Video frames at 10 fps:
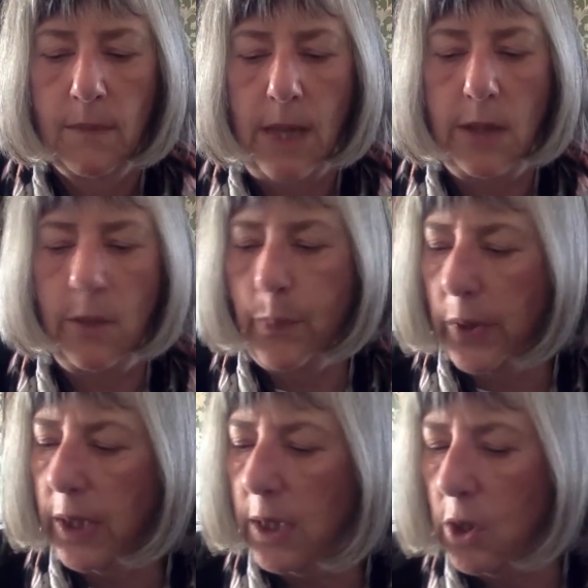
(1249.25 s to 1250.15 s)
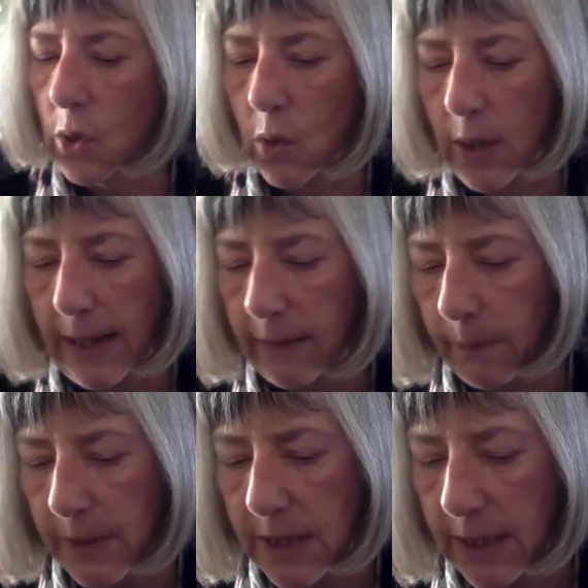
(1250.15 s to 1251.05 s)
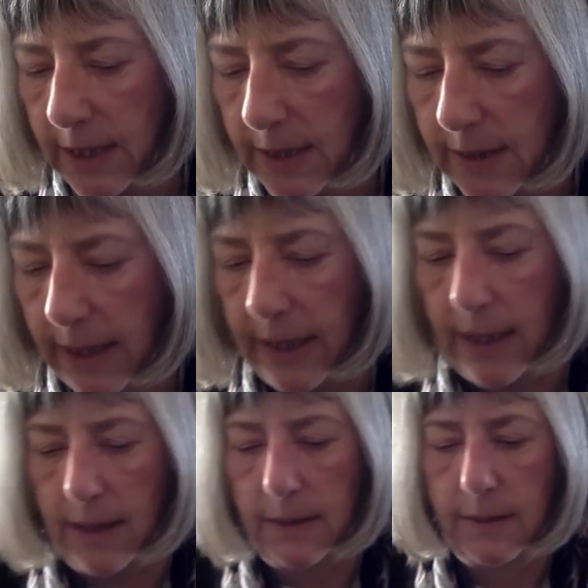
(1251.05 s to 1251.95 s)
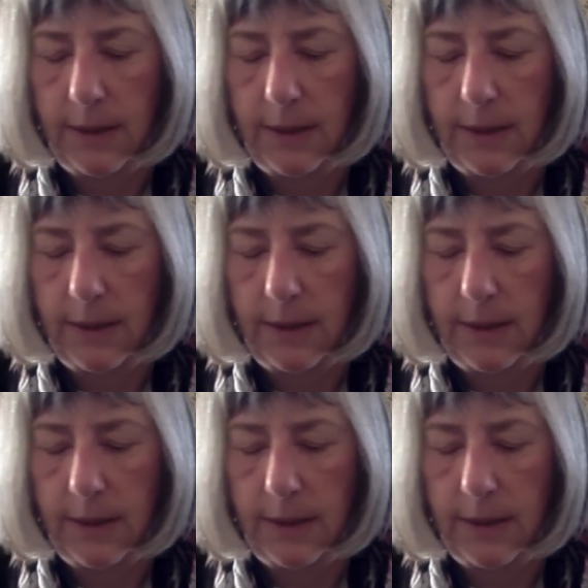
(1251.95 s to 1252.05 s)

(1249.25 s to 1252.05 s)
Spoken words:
And you're bringing your expertise here